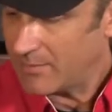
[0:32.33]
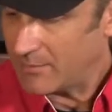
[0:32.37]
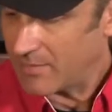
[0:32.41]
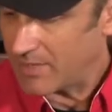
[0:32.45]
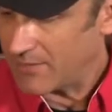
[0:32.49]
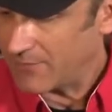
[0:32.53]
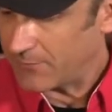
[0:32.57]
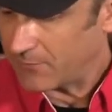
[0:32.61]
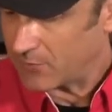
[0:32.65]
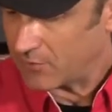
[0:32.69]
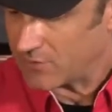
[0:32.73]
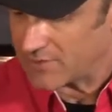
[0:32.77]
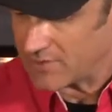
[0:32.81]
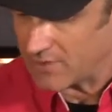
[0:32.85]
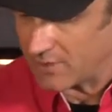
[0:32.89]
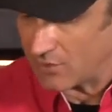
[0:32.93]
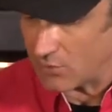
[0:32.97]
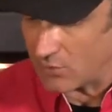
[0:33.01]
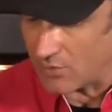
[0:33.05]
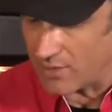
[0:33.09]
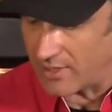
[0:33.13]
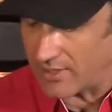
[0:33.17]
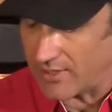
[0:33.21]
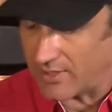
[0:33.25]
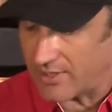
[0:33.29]
My first
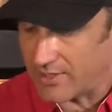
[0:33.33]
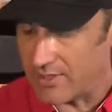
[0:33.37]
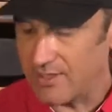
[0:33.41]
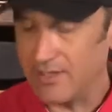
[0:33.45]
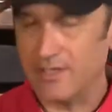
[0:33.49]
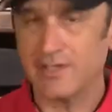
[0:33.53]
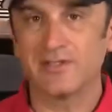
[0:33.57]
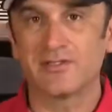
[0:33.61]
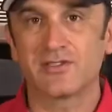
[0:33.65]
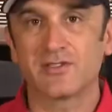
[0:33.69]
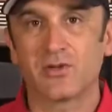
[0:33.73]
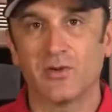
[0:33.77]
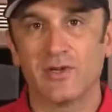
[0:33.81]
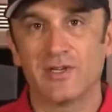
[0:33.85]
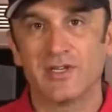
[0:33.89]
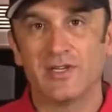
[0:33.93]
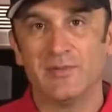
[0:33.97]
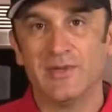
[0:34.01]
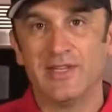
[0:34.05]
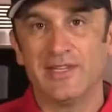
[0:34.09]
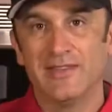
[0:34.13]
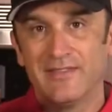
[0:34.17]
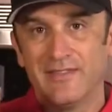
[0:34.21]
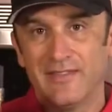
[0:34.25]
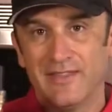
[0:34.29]
ingredient is going to
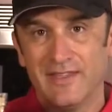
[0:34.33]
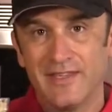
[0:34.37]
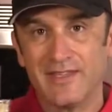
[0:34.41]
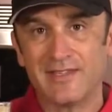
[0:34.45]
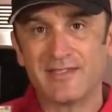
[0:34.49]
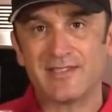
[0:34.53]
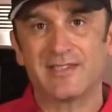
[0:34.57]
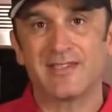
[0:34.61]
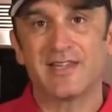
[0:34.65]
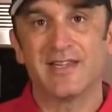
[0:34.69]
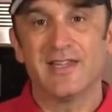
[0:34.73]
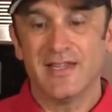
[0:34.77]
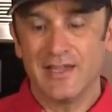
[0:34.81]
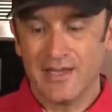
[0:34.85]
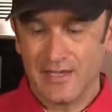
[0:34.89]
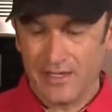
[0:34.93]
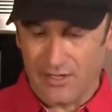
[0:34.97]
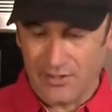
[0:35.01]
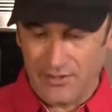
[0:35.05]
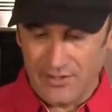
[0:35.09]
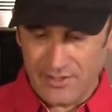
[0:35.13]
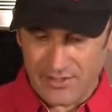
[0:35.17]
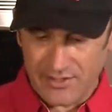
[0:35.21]
be this. Now